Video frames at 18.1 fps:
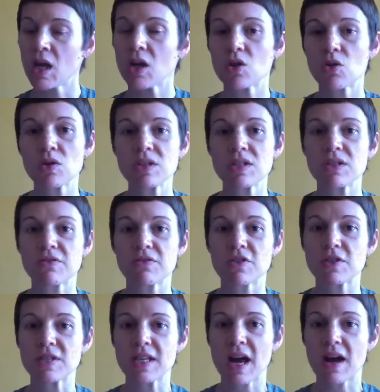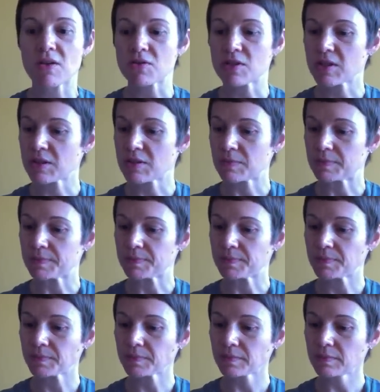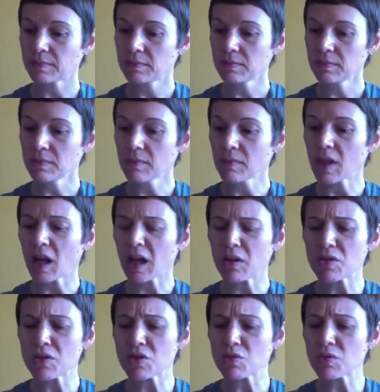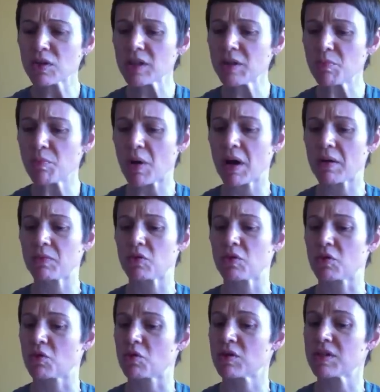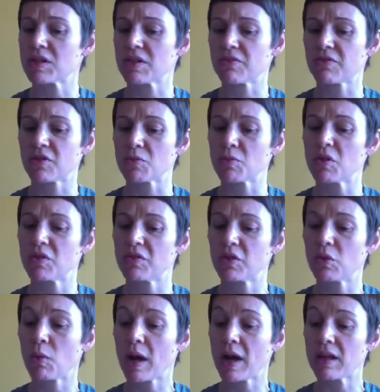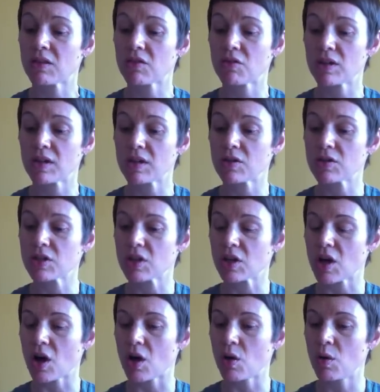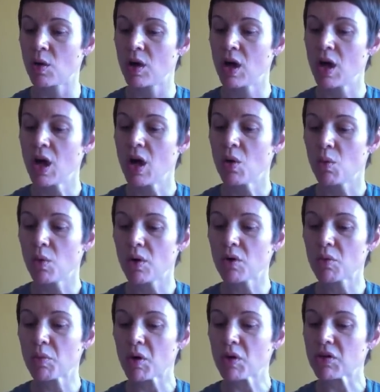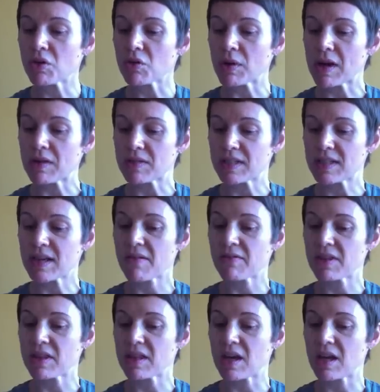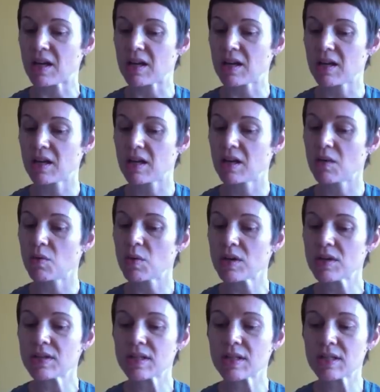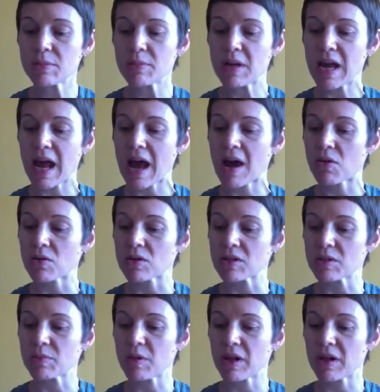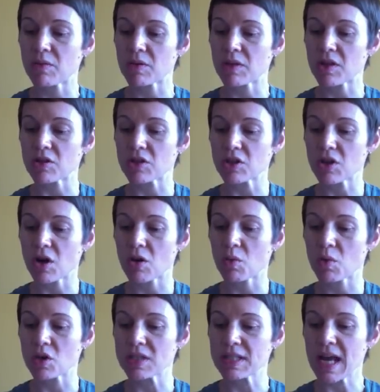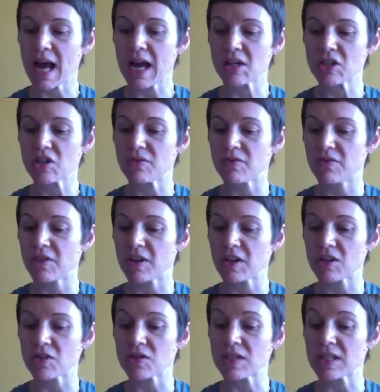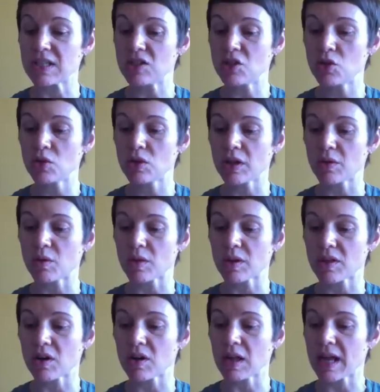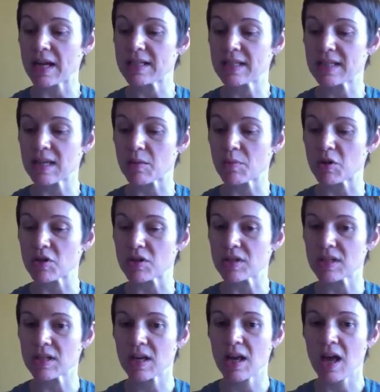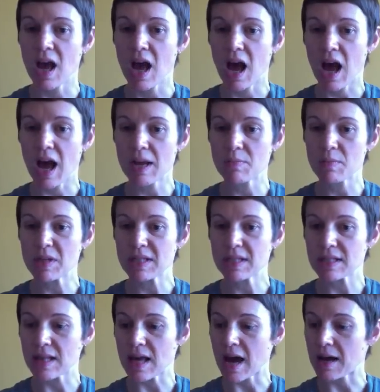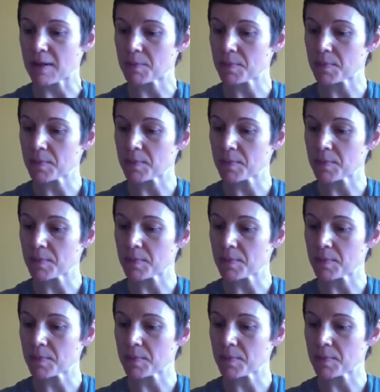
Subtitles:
Christopher's house. I was really bummed when Christopher moved away 3 years ago. We were both around 7 then. We used to spend hours playing with our Star Wars action figures and dueling with our lightsabers. I miss that.